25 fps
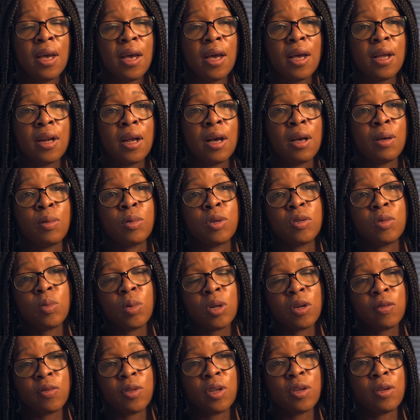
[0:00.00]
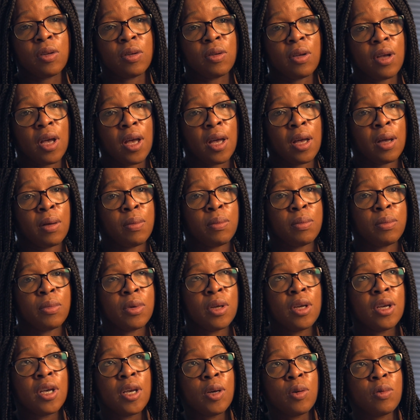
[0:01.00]
And I was one of the, I
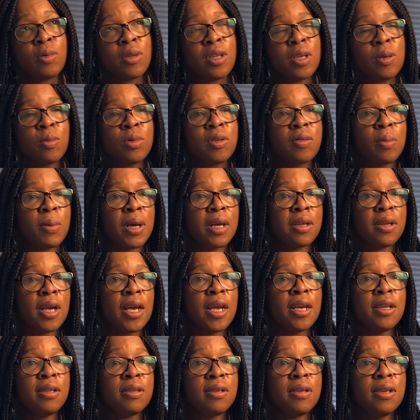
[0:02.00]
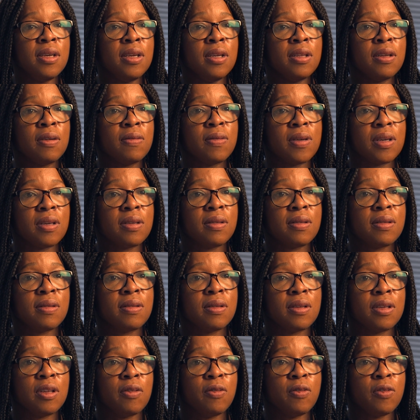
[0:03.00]
think it was about 18 of
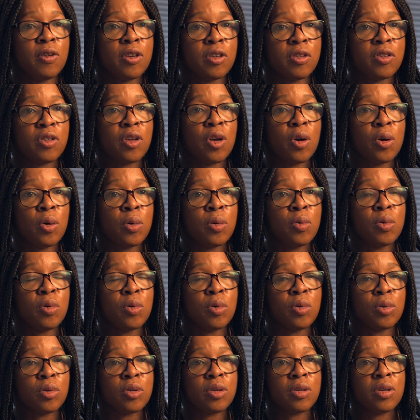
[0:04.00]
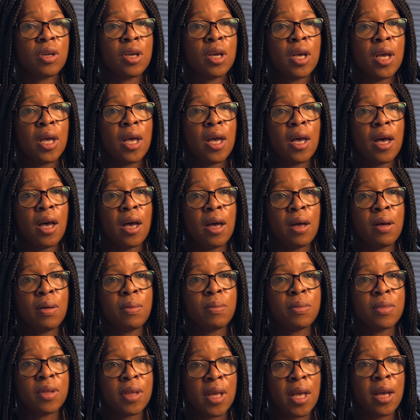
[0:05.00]
us, the first cohort
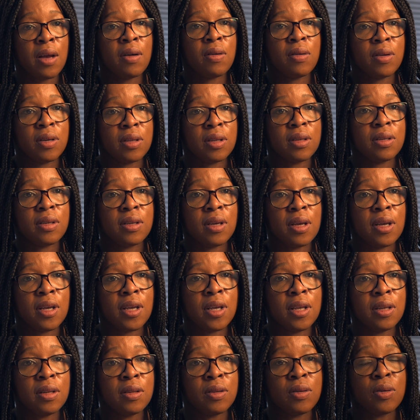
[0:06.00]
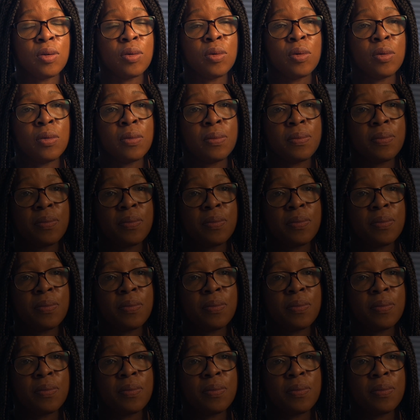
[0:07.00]
there at Guildhall.